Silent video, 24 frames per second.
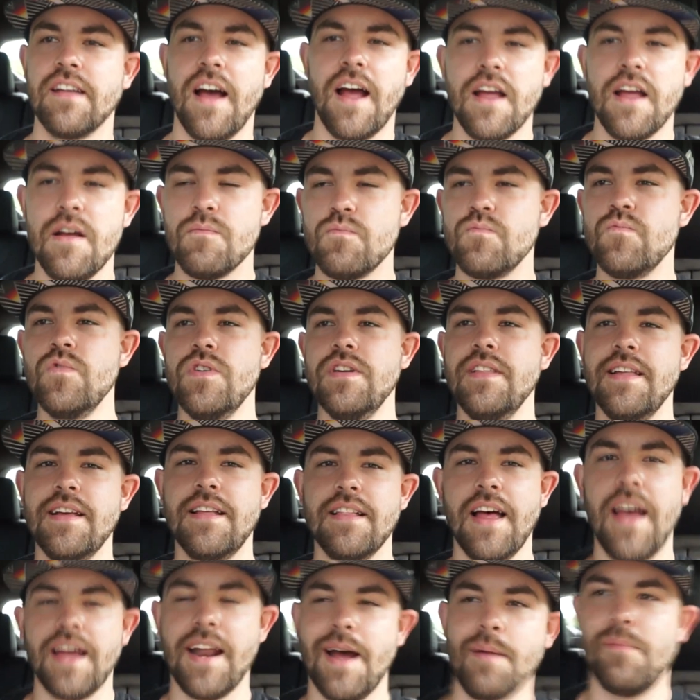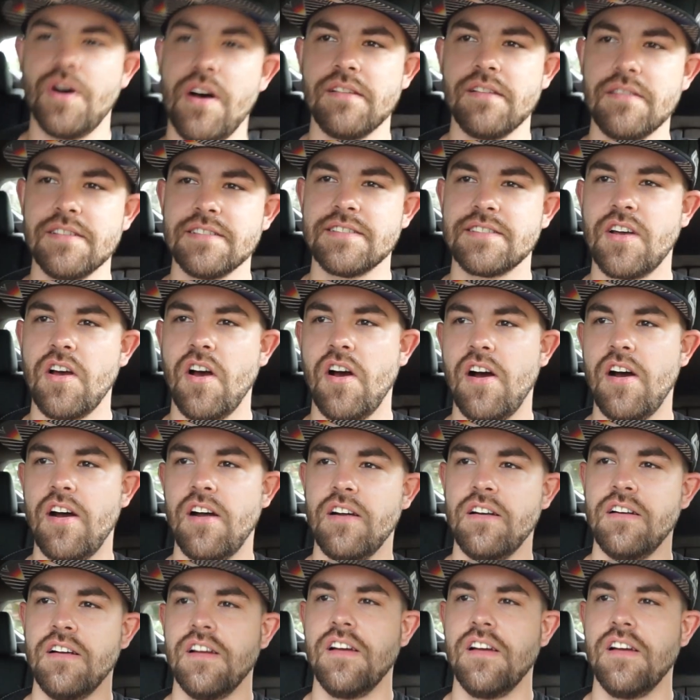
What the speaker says: I am really glad I bought this car.